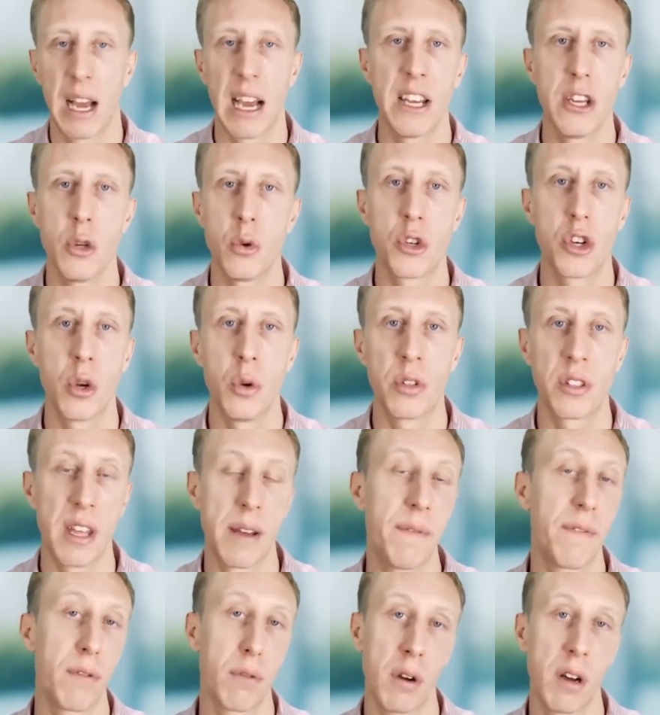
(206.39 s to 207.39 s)
and you choose
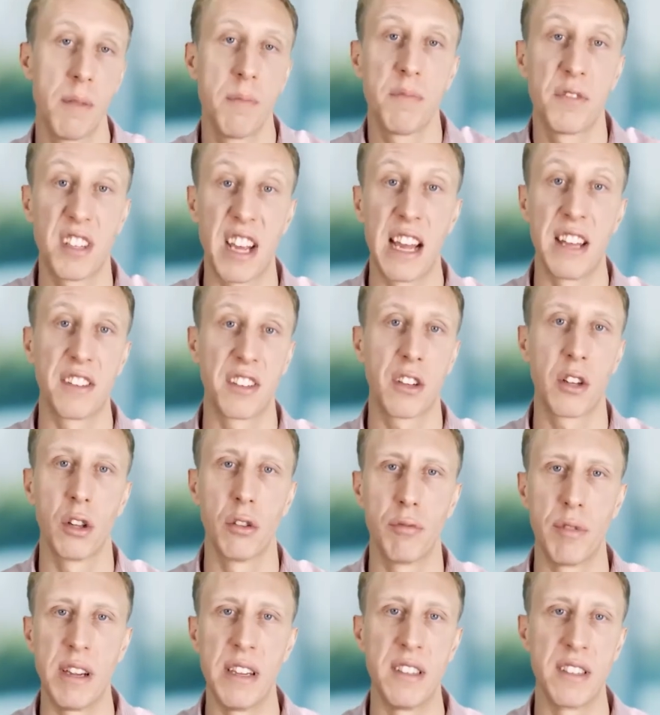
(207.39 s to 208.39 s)
them for a
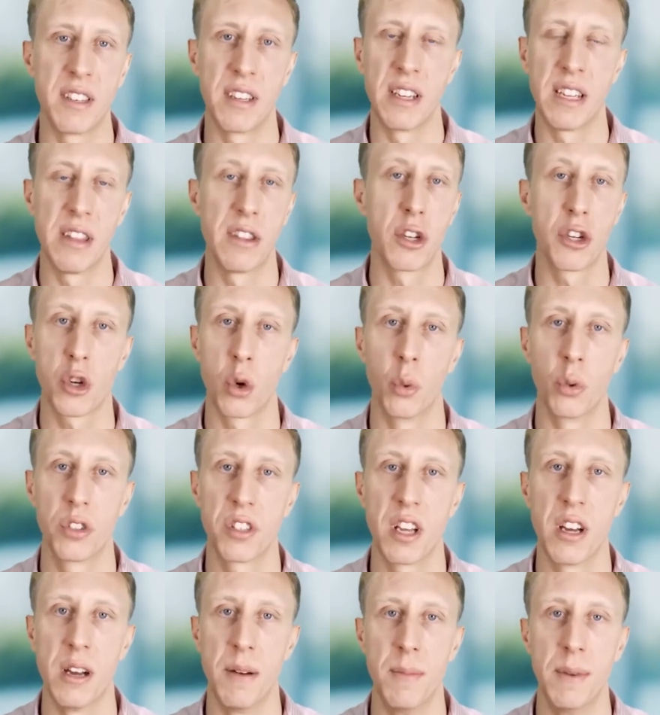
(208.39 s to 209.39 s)
tactical reason in the short
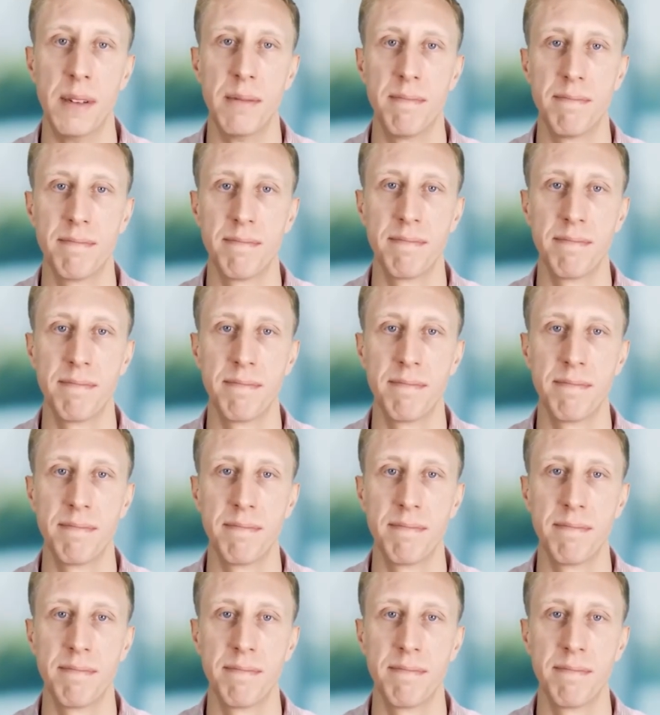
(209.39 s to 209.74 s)
term.